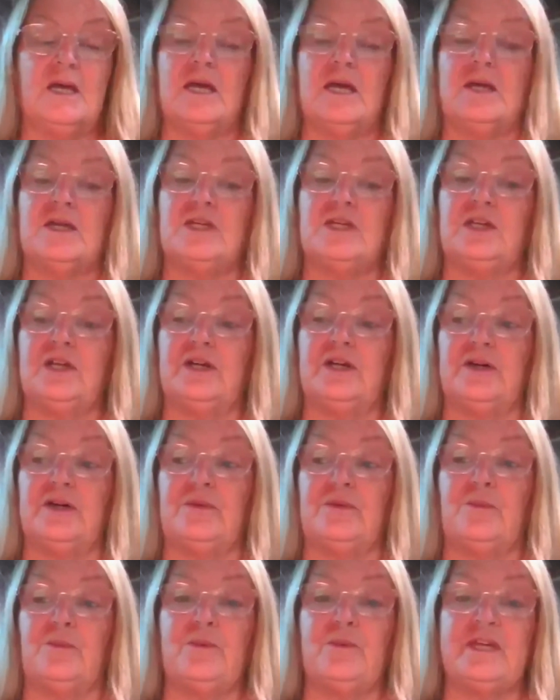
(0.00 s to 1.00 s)
You
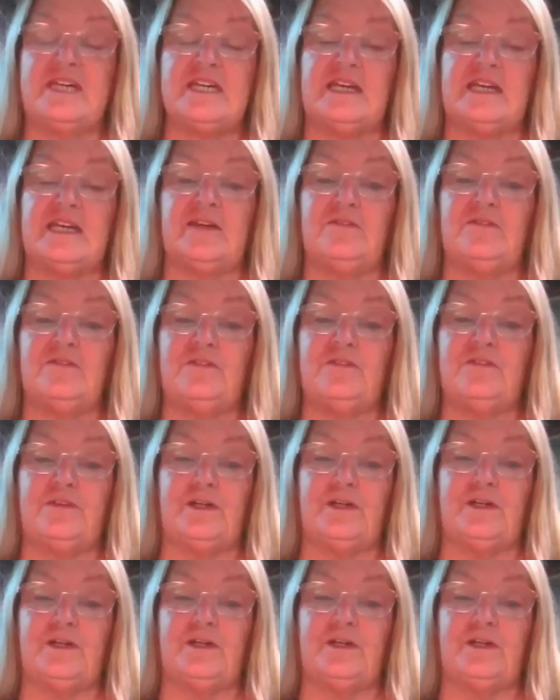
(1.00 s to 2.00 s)
know, we can
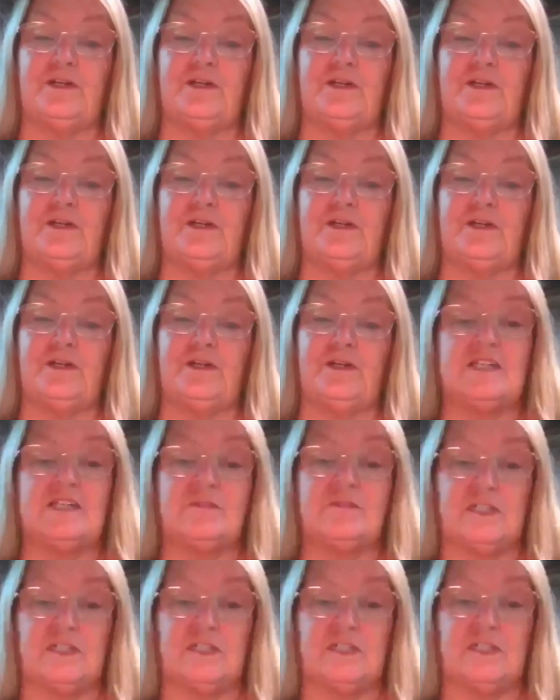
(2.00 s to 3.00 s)
influence
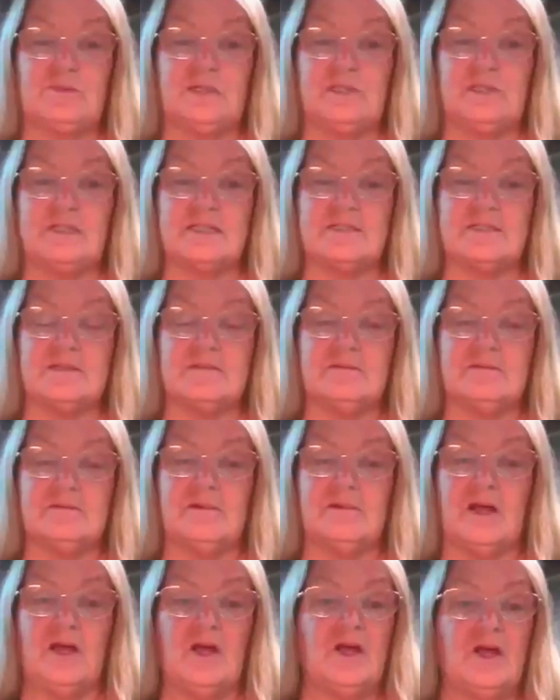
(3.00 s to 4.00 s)
individuals
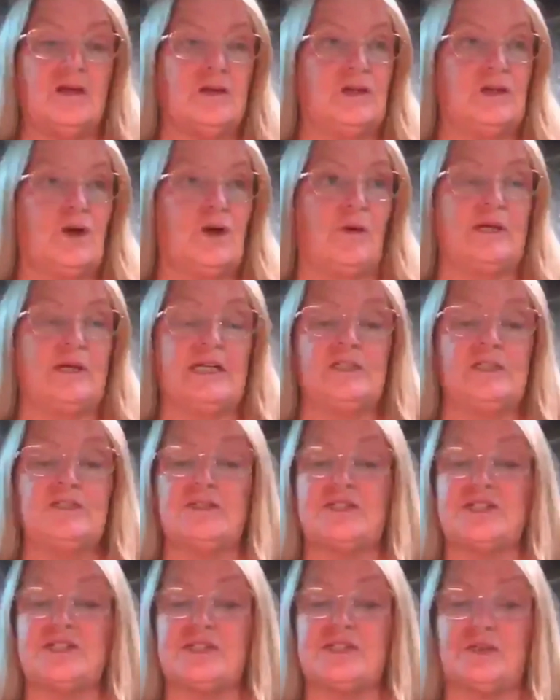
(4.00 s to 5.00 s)
going into the
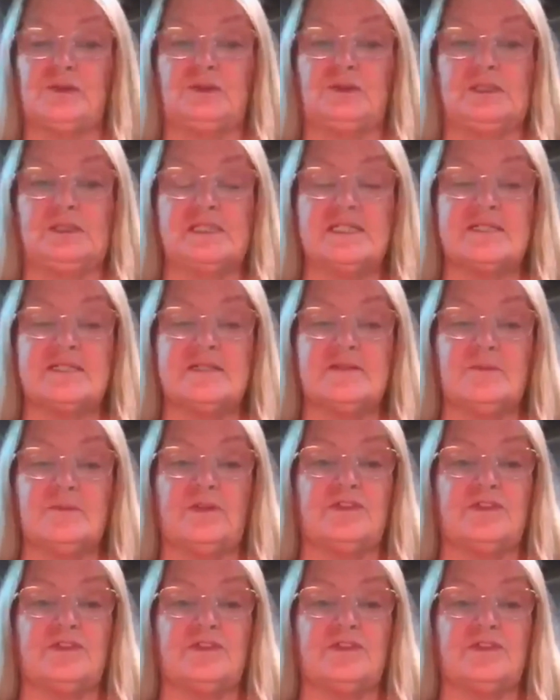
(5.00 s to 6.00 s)
schools
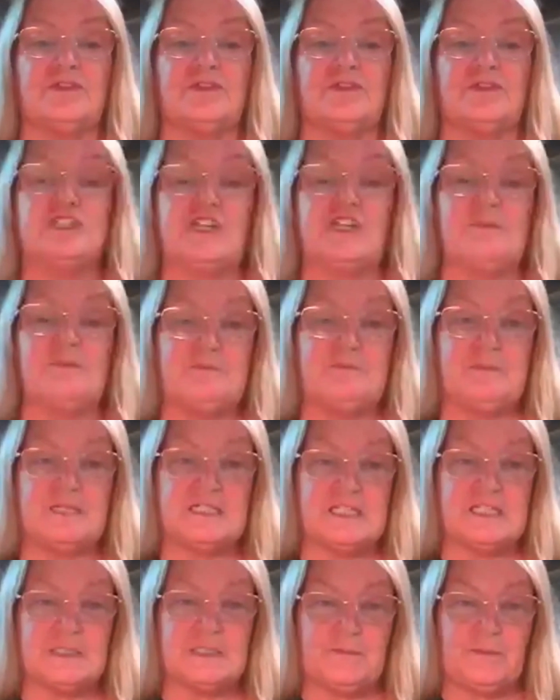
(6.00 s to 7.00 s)
with junior achievement
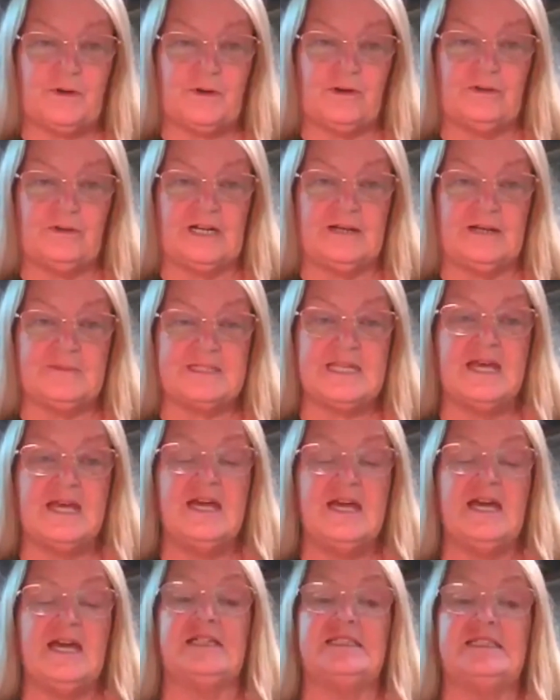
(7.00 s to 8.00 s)
business programs
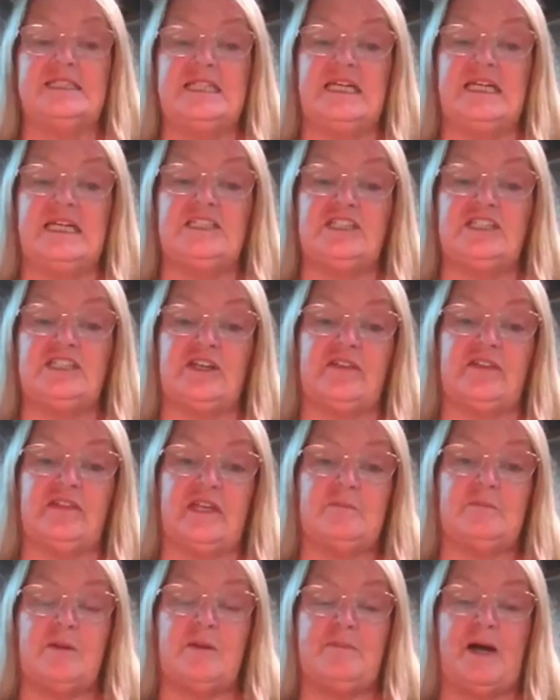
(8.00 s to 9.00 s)
and teaching
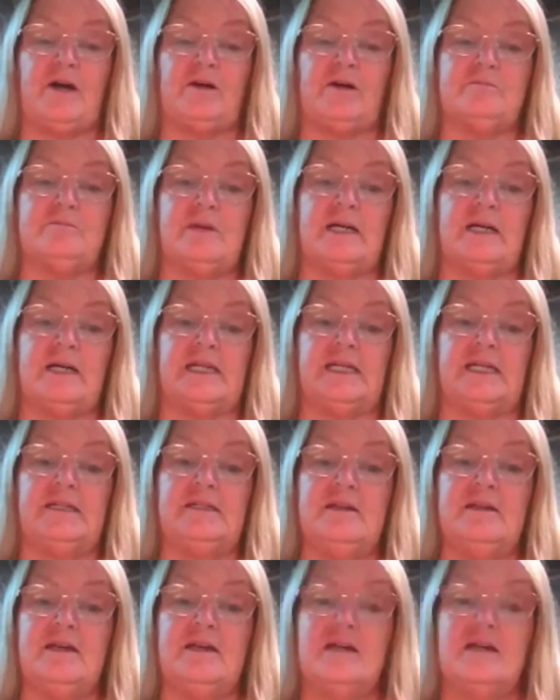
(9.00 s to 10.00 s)
them about
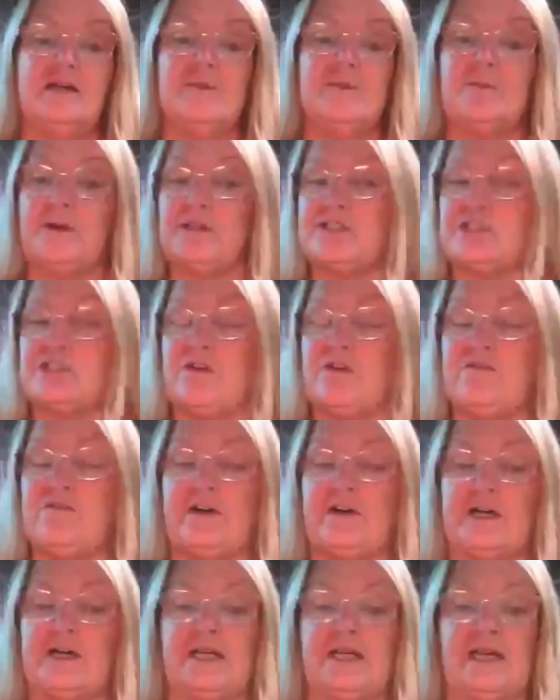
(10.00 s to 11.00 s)
money, personal
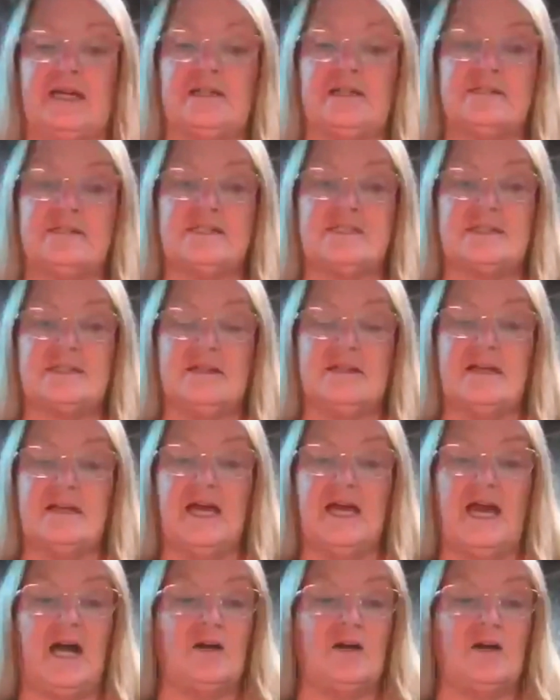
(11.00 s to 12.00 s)
finance,
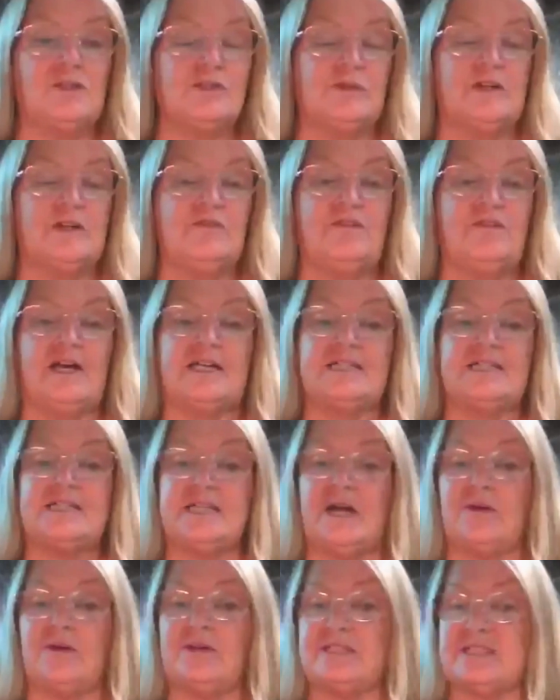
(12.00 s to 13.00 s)
how to invest,
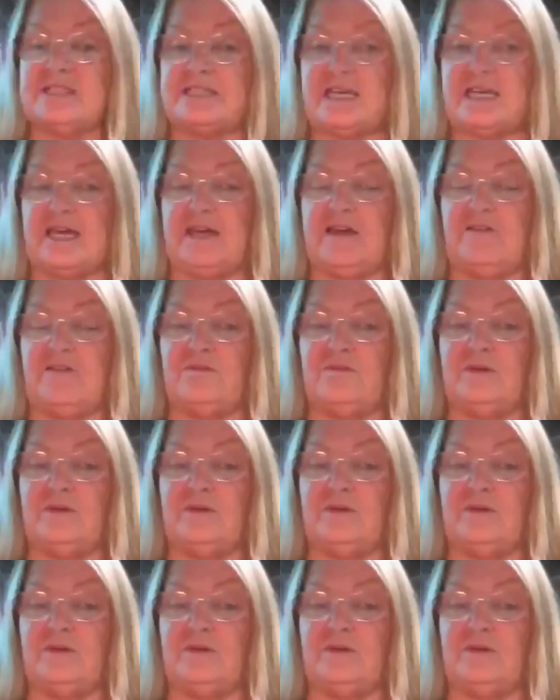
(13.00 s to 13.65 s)
how to save,